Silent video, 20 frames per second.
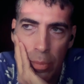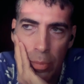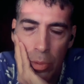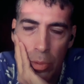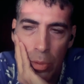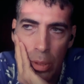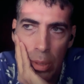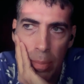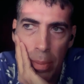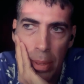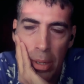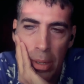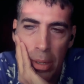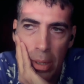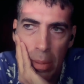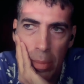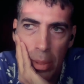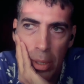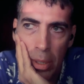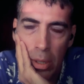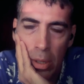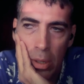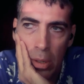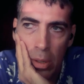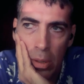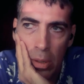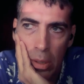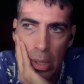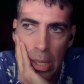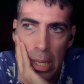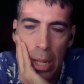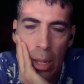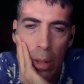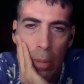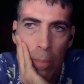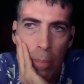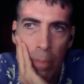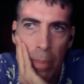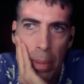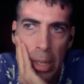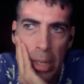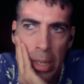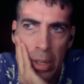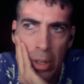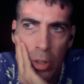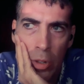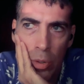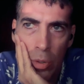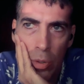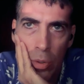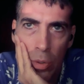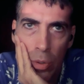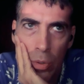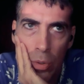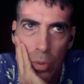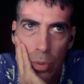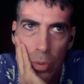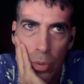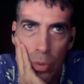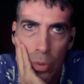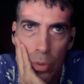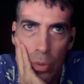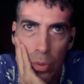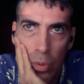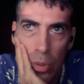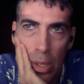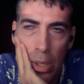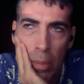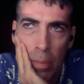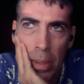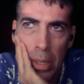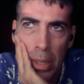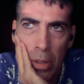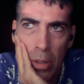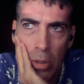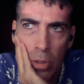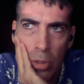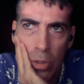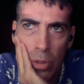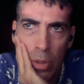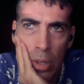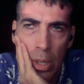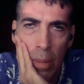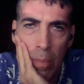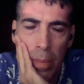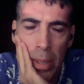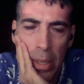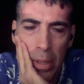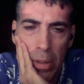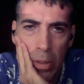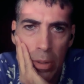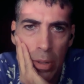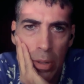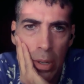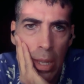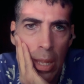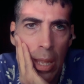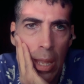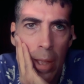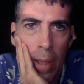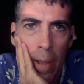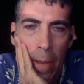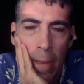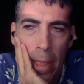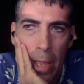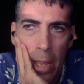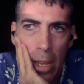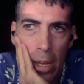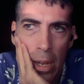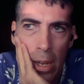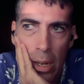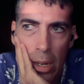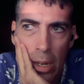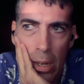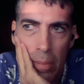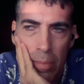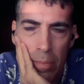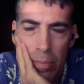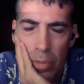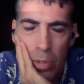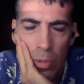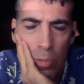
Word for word: film during the pandemic called Hellbender, Hellbenders or Hellbender um,